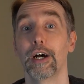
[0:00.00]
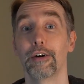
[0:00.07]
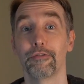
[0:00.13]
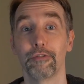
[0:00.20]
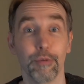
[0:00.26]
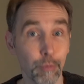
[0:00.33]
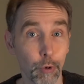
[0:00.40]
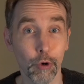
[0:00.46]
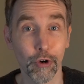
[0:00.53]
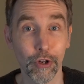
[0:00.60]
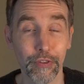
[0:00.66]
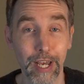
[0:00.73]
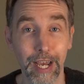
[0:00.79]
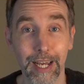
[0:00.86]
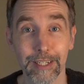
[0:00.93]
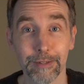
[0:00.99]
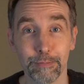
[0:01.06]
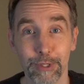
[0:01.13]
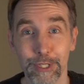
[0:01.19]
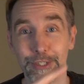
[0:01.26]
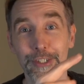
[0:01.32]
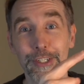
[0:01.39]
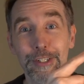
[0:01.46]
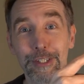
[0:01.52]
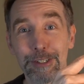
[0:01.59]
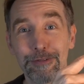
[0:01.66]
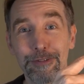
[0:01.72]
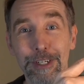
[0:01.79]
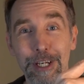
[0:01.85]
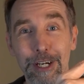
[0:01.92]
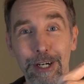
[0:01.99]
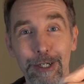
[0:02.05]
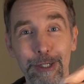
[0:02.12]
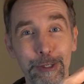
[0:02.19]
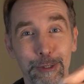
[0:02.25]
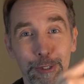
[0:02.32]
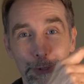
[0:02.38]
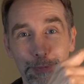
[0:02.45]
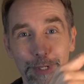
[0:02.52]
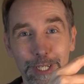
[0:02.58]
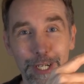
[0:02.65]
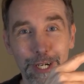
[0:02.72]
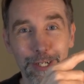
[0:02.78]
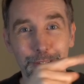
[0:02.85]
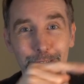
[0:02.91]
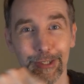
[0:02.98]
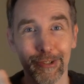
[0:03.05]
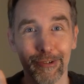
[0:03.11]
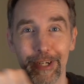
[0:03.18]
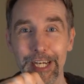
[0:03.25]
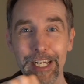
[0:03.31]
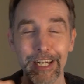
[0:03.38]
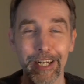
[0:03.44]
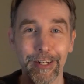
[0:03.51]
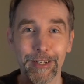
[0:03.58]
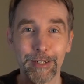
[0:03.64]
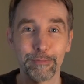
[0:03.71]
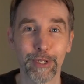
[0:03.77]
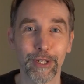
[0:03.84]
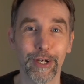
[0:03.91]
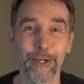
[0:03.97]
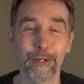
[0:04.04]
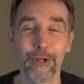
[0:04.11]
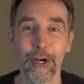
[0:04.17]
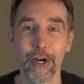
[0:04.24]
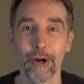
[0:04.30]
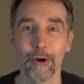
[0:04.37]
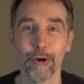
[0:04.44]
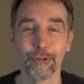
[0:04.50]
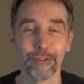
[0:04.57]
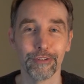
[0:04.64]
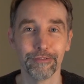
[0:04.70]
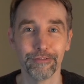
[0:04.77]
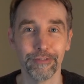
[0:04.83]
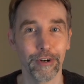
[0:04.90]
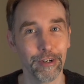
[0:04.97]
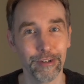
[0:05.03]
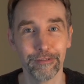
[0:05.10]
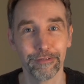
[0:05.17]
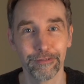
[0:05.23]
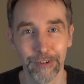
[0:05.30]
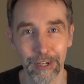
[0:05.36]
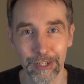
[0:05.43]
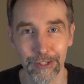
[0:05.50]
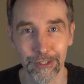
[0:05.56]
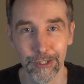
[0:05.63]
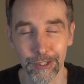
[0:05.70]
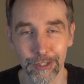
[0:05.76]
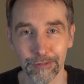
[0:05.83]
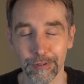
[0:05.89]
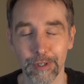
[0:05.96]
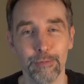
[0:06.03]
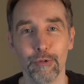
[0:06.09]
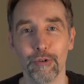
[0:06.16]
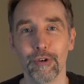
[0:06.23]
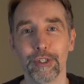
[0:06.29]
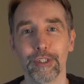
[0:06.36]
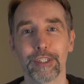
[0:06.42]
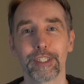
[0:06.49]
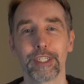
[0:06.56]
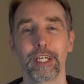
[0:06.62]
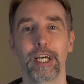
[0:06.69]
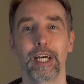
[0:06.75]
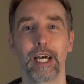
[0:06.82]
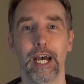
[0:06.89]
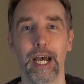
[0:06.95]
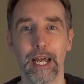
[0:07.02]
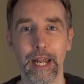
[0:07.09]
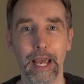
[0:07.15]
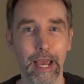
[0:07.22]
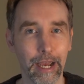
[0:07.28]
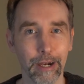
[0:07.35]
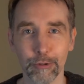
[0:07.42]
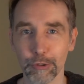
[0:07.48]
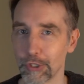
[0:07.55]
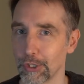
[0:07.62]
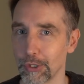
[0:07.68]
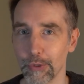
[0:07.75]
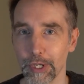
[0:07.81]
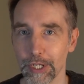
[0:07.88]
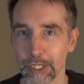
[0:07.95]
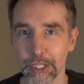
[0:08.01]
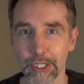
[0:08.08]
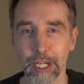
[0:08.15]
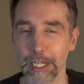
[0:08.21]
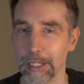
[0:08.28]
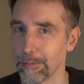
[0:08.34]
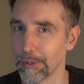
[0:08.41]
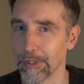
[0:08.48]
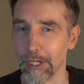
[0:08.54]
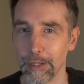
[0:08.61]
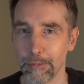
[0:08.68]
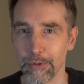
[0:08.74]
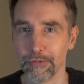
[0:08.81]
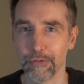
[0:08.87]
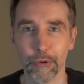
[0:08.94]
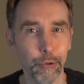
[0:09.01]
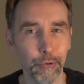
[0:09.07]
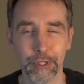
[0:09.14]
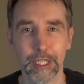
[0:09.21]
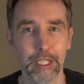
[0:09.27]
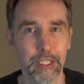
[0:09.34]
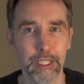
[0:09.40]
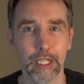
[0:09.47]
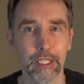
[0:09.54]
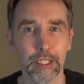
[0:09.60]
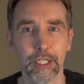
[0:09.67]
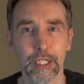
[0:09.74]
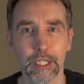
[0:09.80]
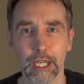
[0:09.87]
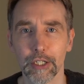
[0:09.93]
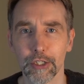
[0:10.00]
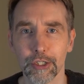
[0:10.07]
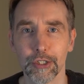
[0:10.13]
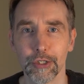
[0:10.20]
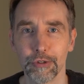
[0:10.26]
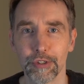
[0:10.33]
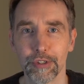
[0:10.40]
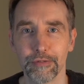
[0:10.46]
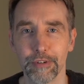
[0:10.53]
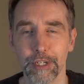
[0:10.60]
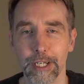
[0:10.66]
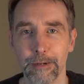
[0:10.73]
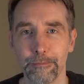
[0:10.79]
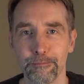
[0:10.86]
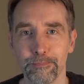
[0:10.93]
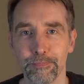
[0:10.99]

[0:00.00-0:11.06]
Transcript: For more on that, please see this video, should be a card on the screen and a link below, on the 5 phases of limerence and how to escape before the addiction gets too severe.